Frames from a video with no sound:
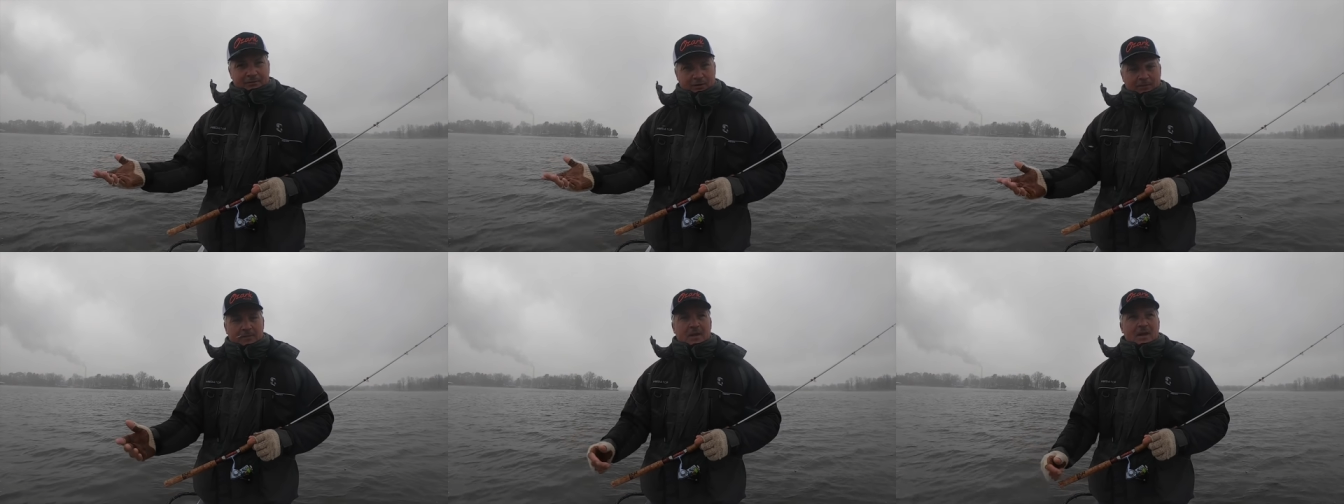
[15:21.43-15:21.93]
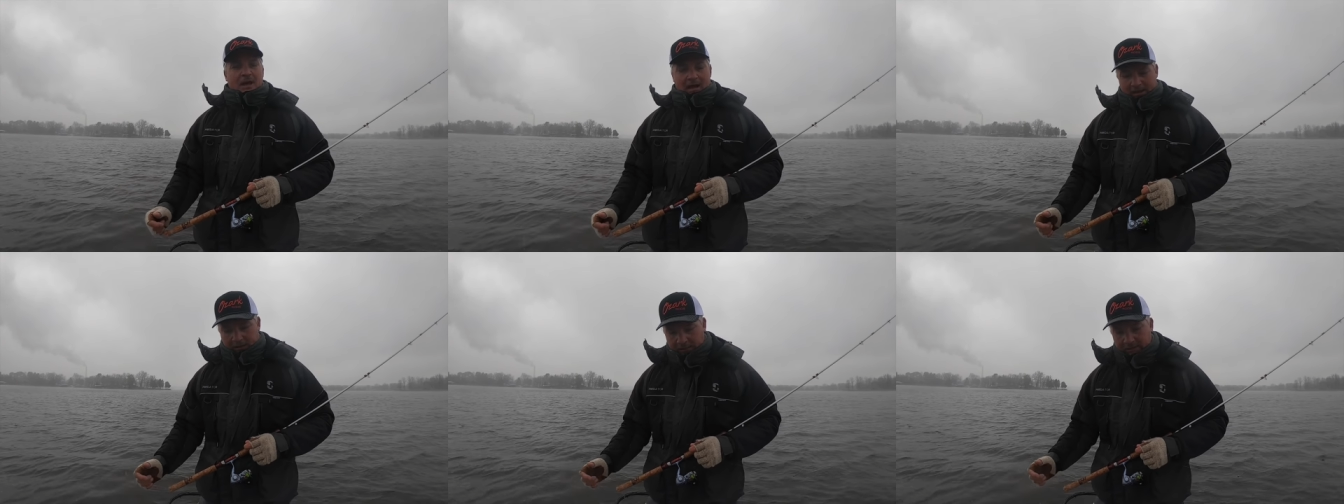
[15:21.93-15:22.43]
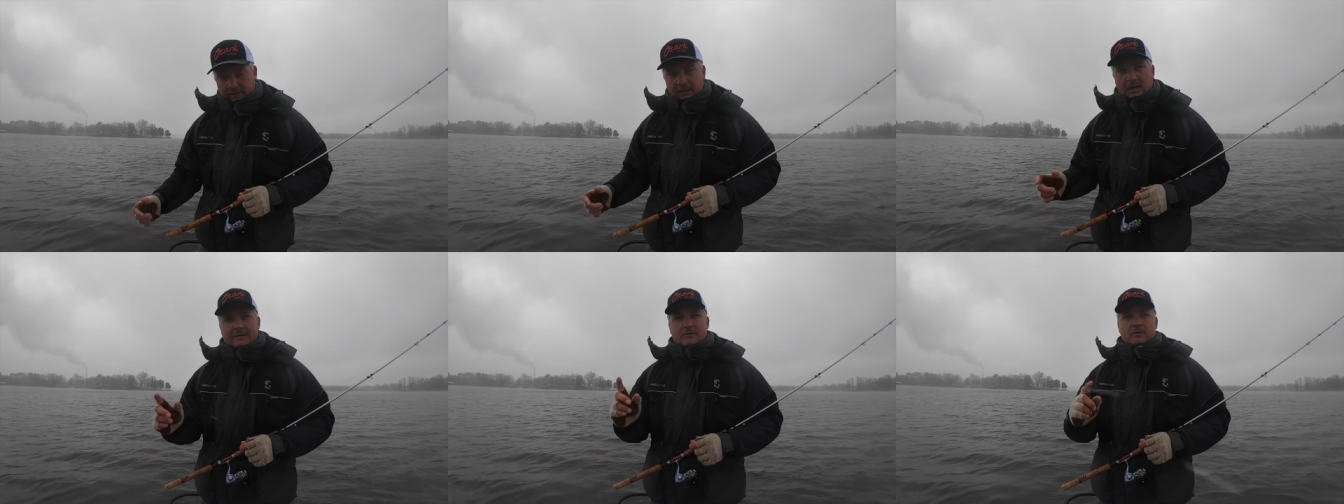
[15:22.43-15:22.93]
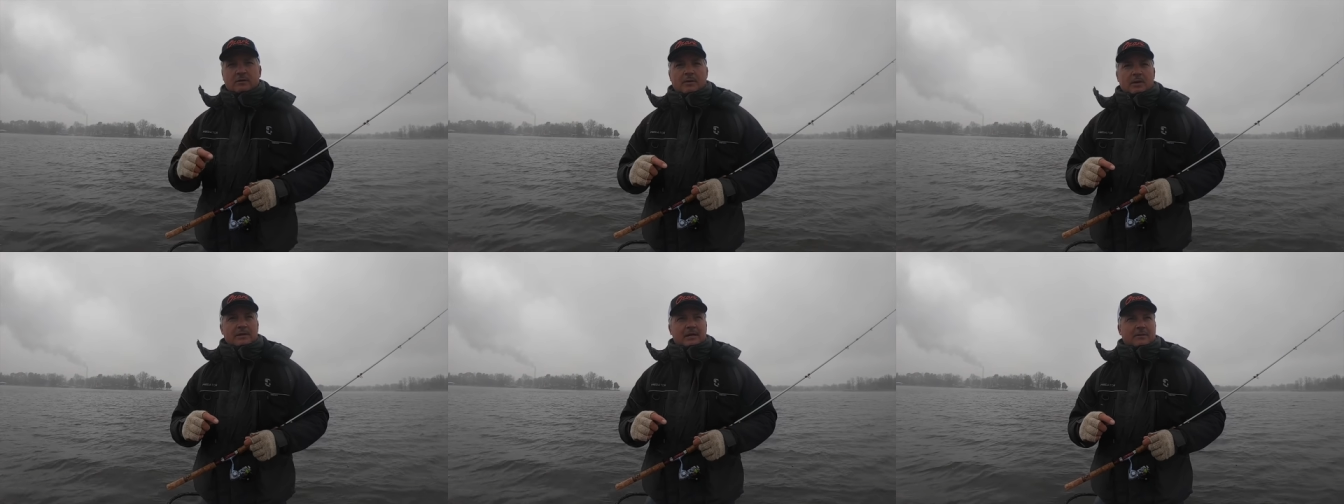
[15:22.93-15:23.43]
So I don't have the live sweep
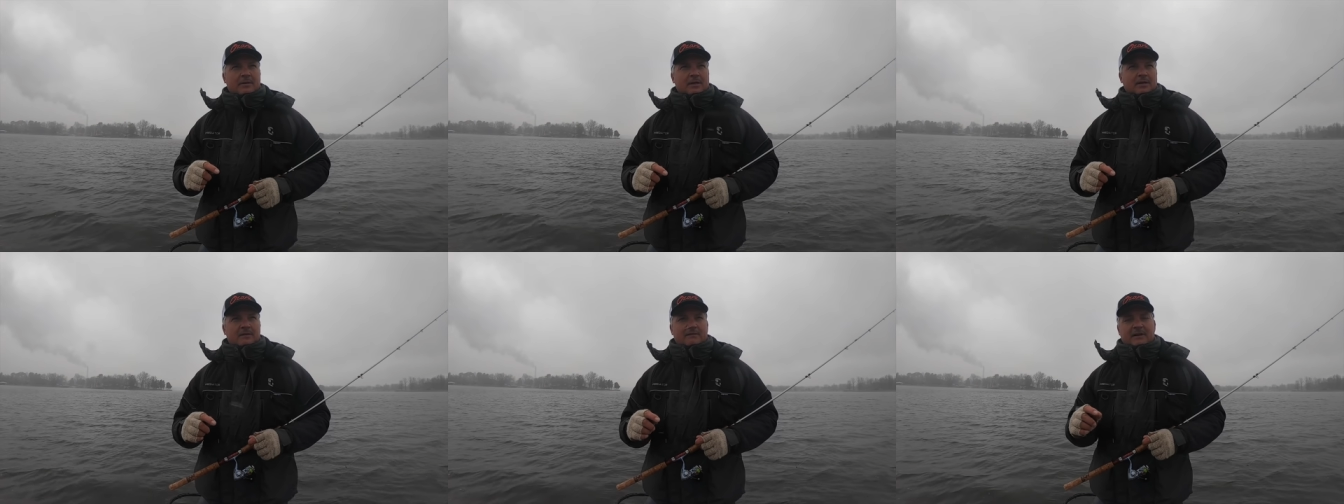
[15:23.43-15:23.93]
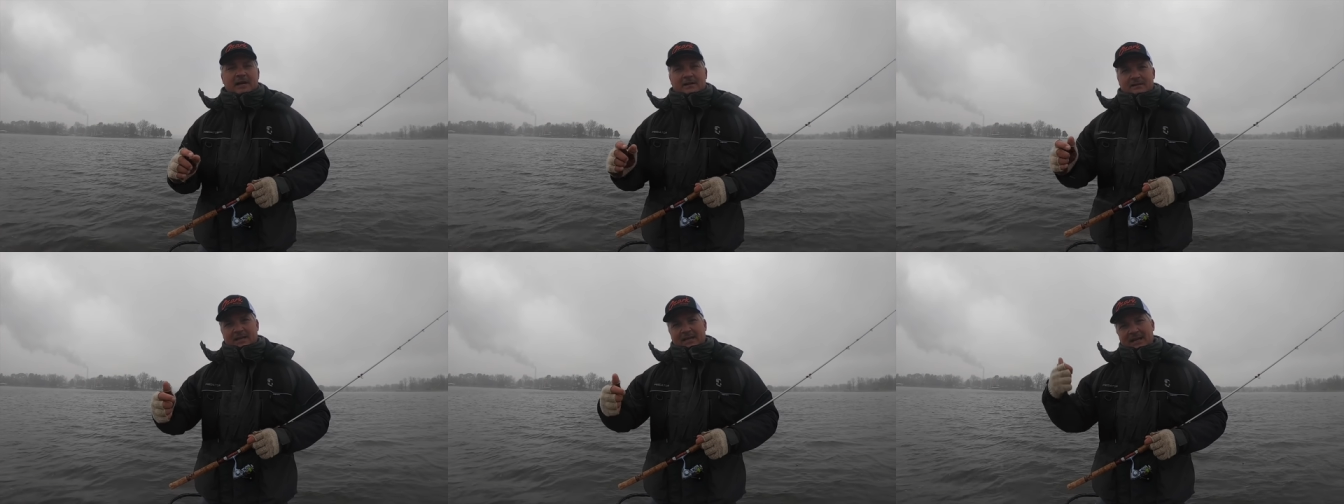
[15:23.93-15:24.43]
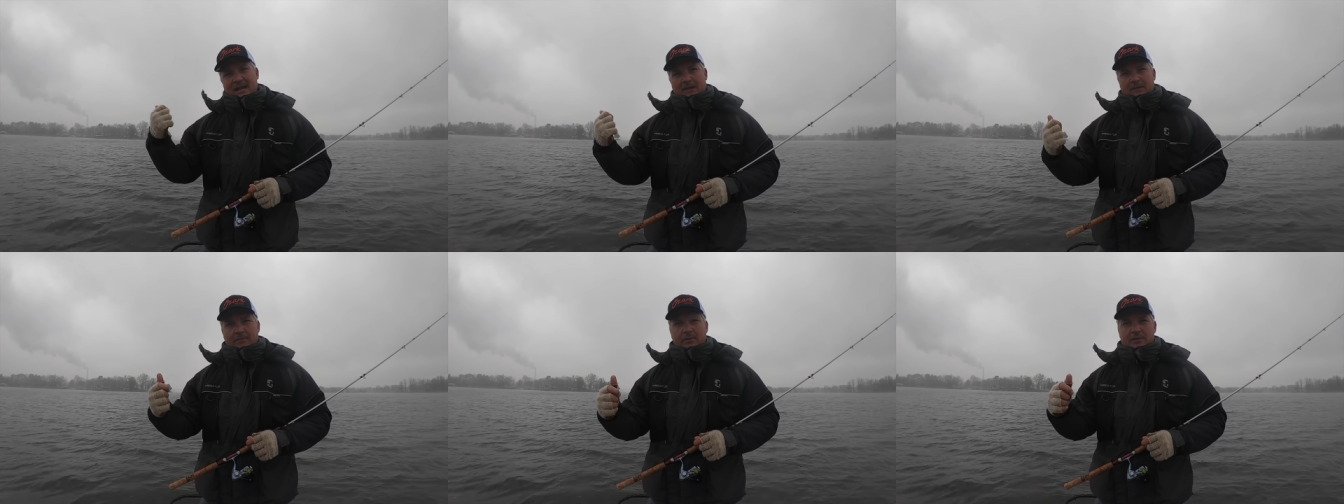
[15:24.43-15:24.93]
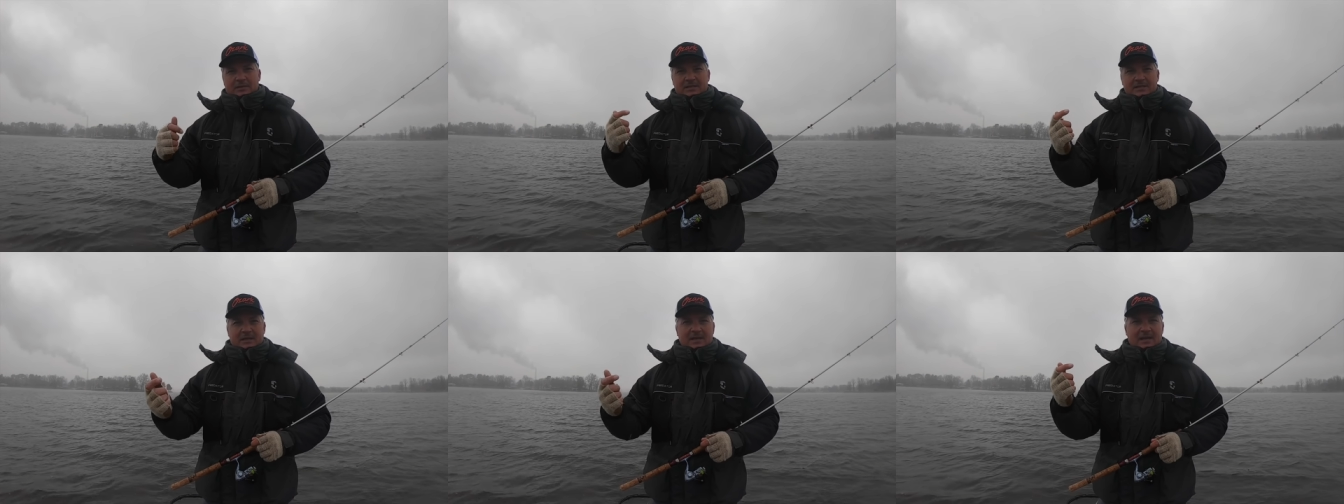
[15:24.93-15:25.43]
on now because I've got it taken out. I'm putting the
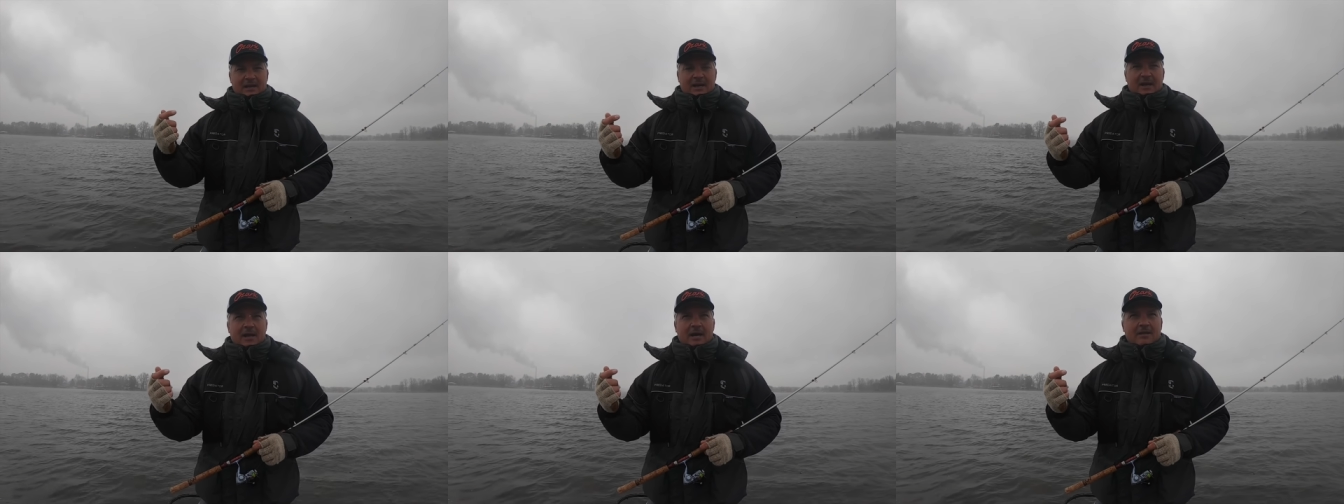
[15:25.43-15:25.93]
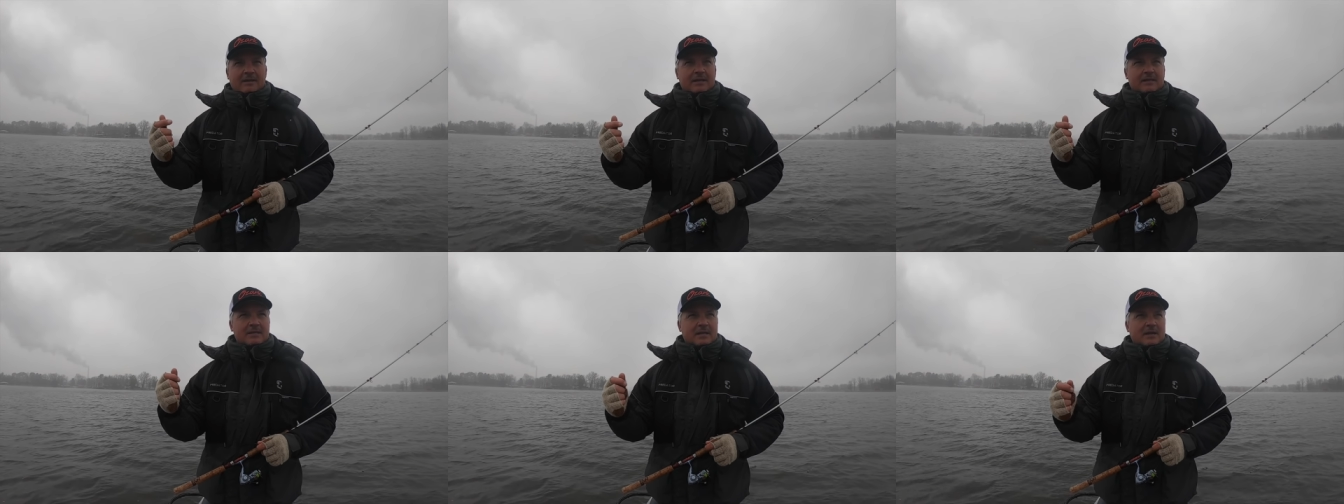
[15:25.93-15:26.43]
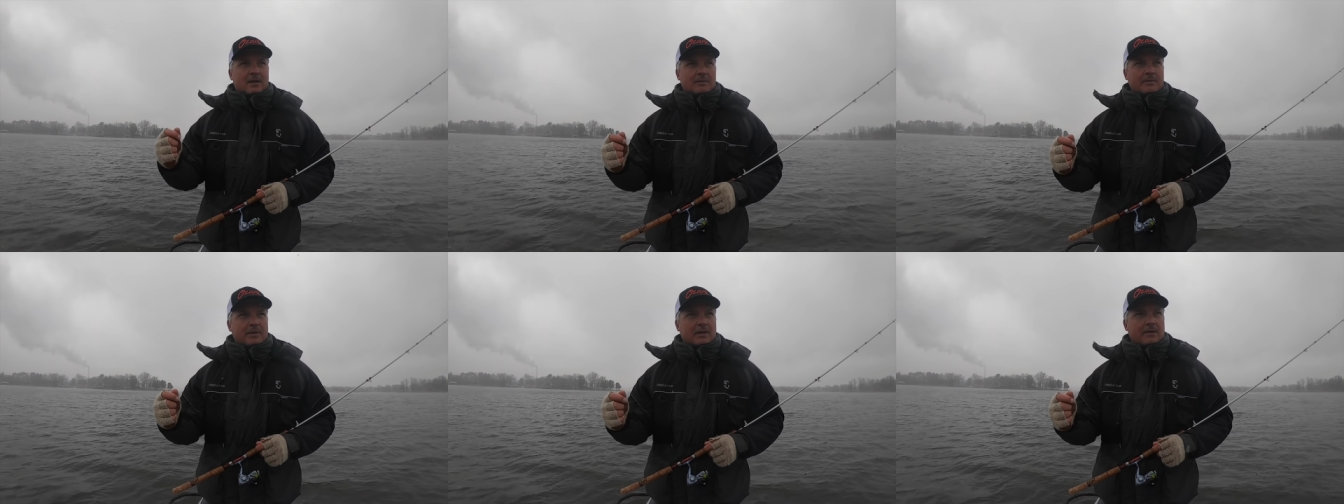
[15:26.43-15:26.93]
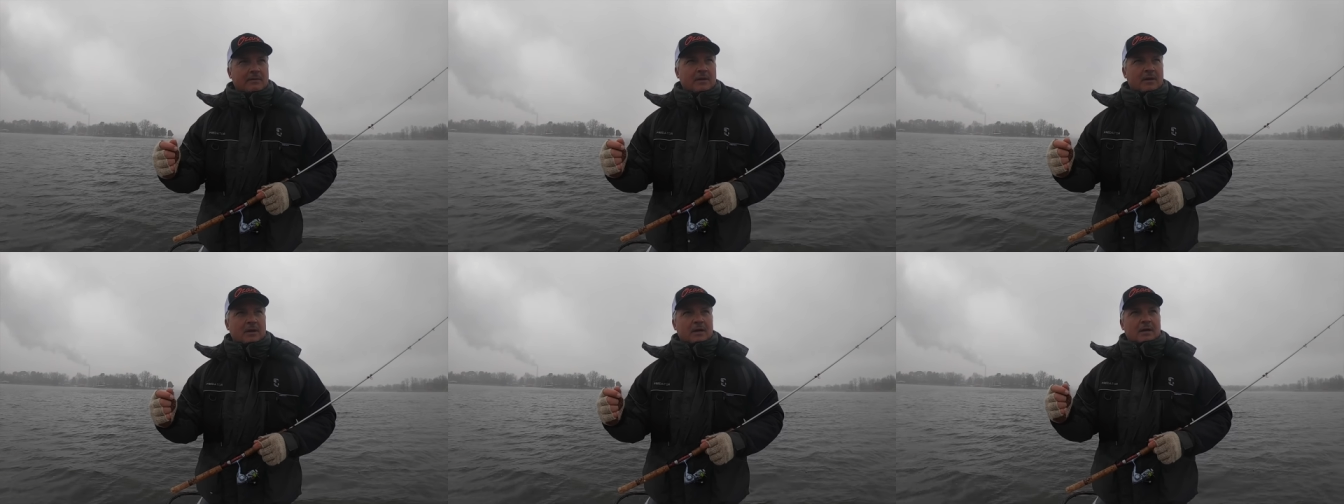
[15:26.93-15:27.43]
10, uh, the 10 RPM
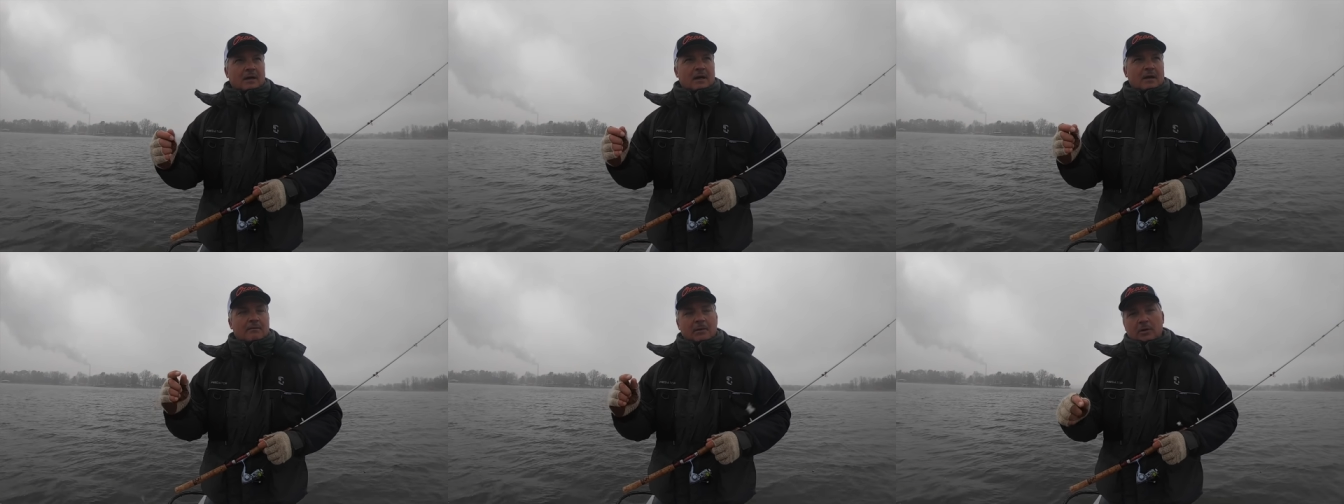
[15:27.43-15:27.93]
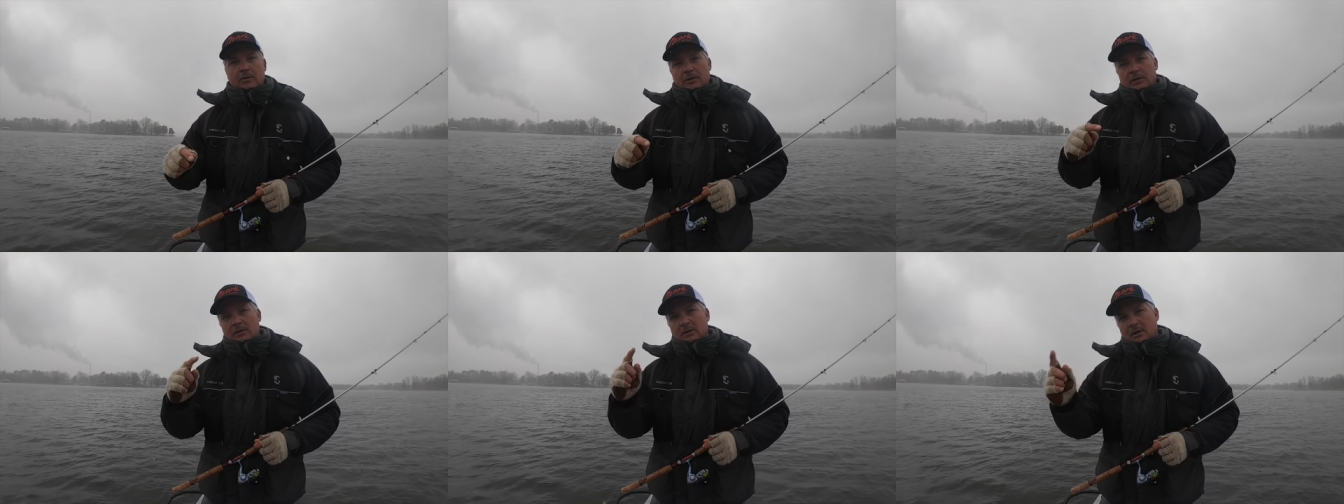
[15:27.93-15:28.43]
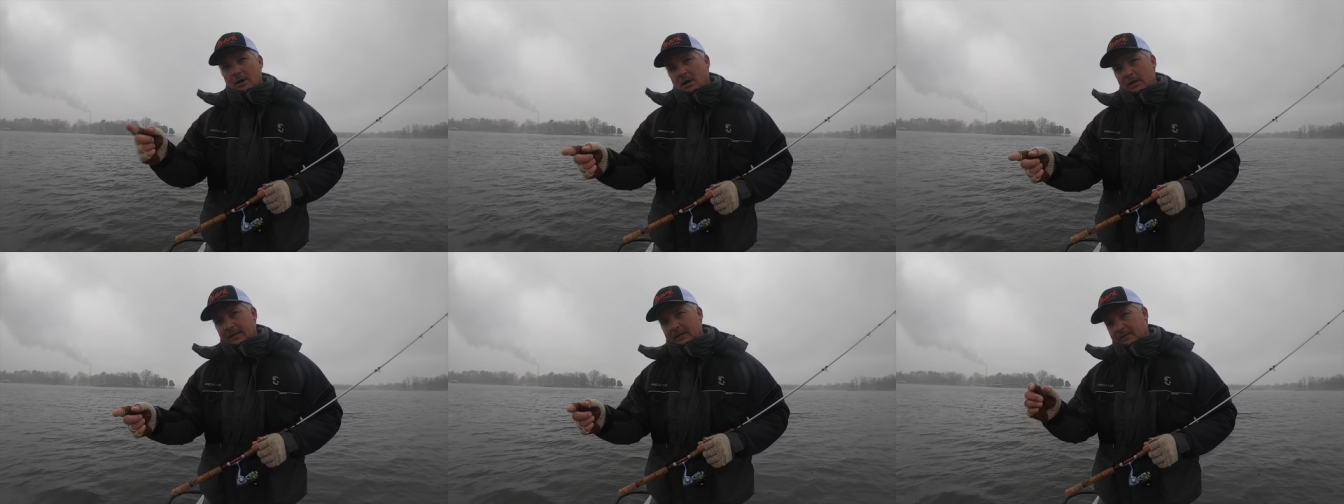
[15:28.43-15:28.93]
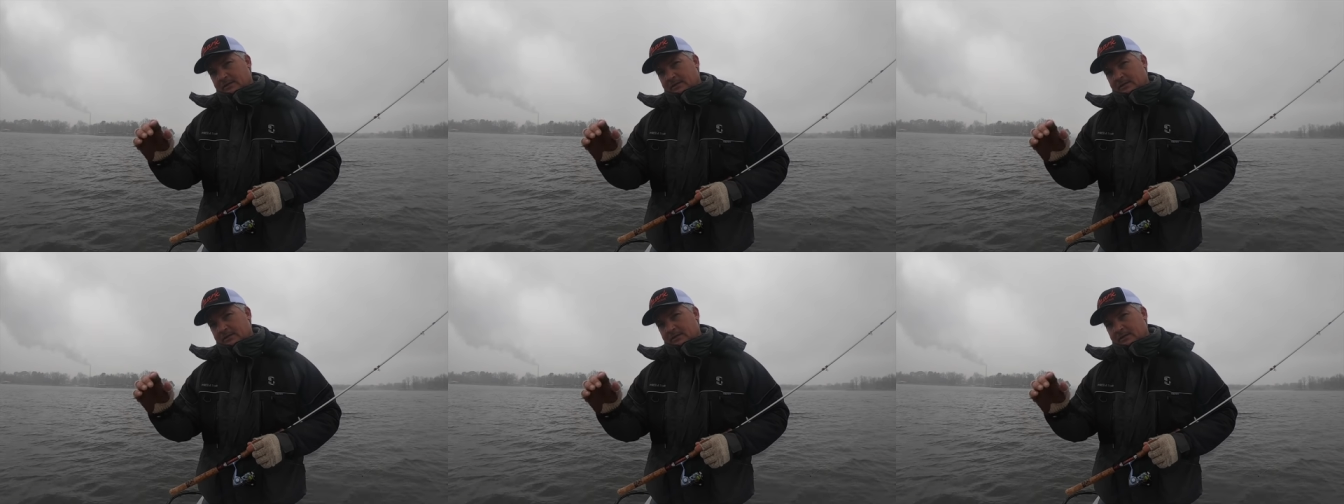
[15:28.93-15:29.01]
uh, motor on it